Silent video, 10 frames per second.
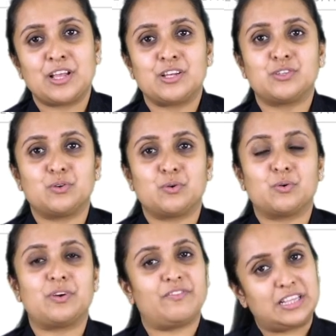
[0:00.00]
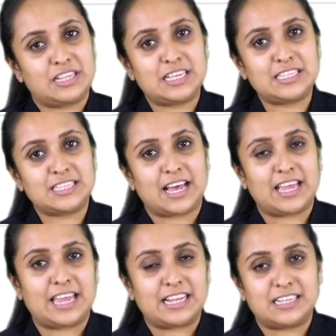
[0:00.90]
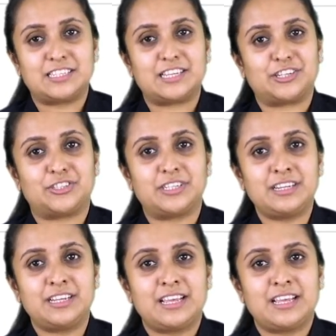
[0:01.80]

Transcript: So, with this I end this session.